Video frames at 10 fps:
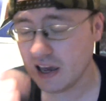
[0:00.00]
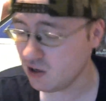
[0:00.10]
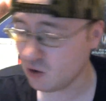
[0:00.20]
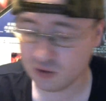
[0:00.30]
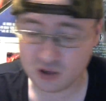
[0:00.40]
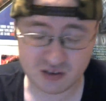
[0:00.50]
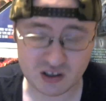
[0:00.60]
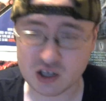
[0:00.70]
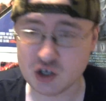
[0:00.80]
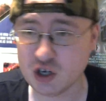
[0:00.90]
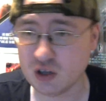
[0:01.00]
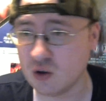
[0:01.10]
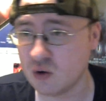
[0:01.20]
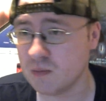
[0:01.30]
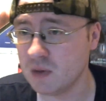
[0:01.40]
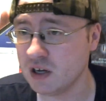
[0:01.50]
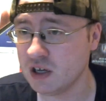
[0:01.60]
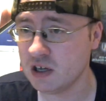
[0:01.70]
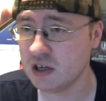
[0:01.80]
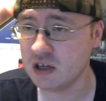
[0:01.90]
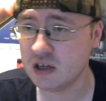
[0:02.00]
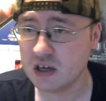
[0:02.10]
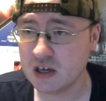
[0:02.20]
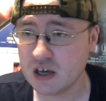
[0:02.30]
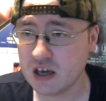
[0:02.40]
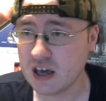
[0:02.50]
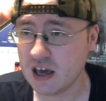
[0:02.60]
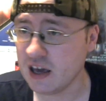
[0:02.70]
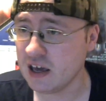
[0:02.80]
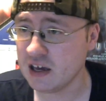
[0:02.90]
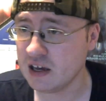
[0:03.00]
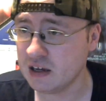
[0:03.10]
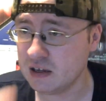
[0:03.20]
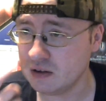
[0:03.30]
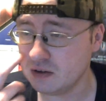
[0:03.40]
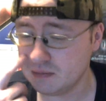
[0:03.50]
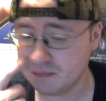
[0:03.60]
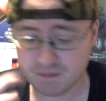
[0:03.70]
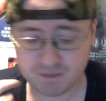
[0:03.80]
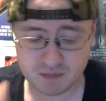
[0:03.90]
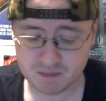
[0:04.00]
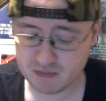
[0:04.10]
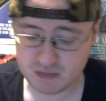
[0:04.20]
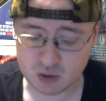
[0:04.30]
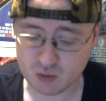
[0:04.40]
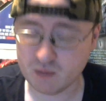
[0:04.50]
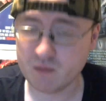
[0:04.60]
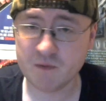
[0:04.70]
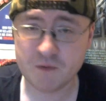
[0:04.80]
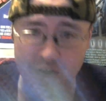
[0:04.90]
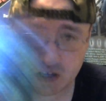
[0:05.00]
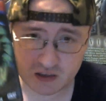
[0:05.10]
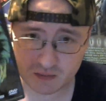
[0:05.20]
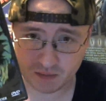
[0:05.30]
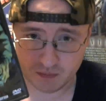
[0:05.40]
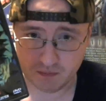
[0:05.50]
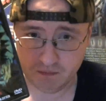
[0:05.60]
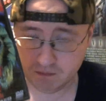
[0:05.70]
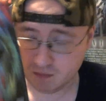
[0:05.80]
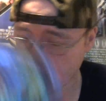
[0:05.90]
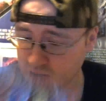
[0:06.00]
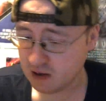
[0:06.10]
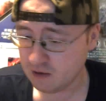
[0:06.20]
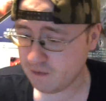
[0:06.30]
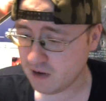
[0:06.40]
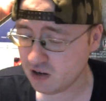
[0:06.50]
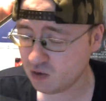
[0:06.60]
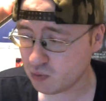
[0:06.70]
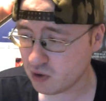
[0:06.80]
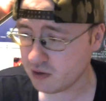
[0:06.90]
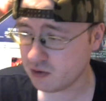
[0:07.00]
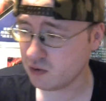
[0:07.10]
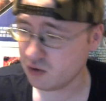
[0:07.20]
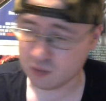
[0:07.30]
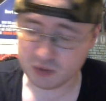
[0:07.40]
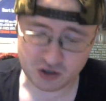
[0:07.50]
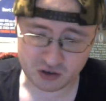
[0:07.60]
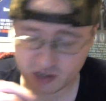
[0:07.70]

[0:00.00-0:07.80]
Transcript: And he also has like a shitload of money, and he'll feed feed his brother, you know, a bunch of